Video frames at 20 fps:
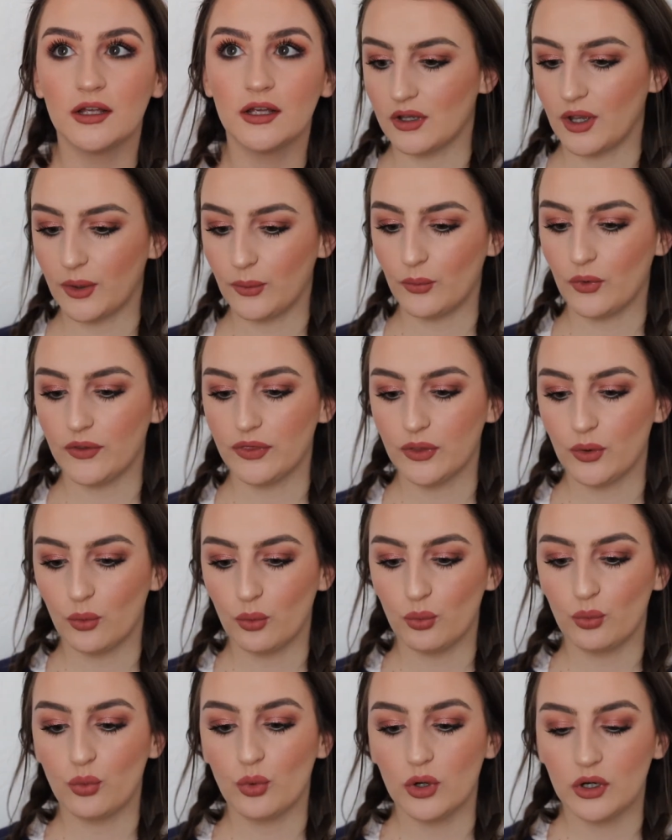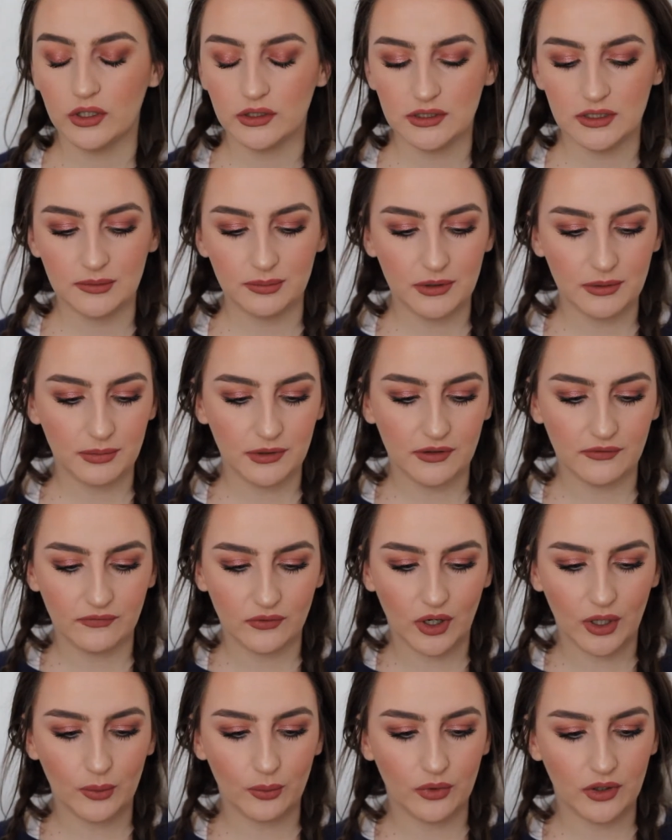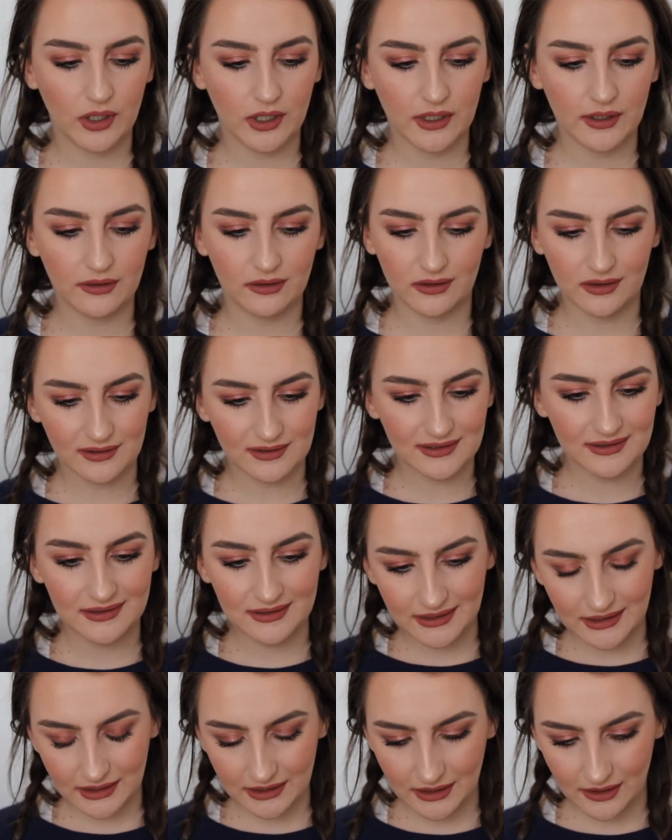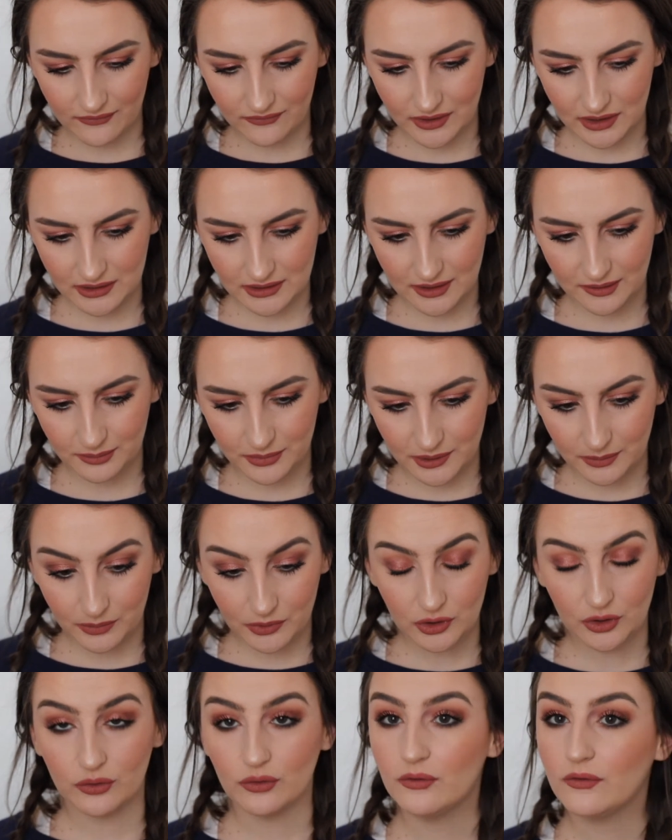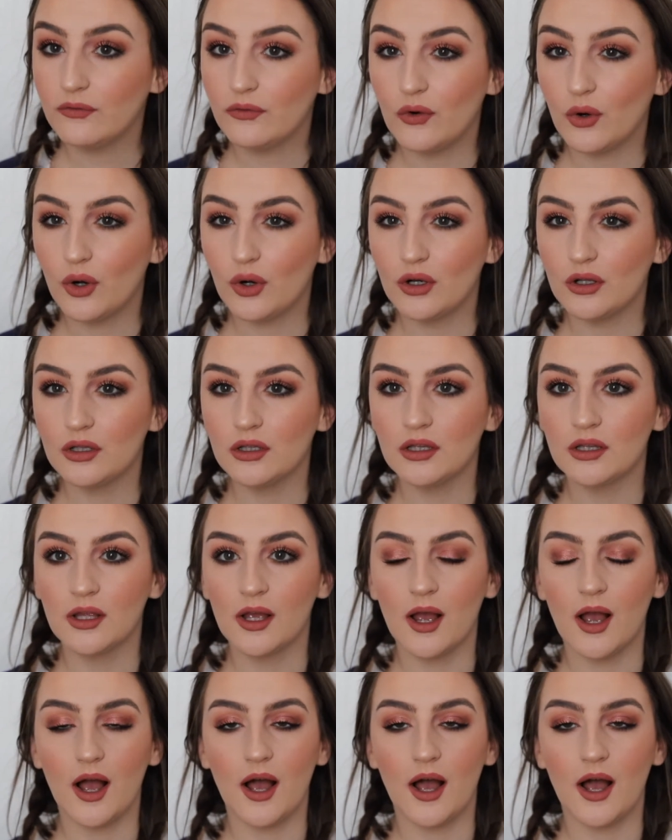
I want the wood to be beautiful. I want the scene of it to be beautiful.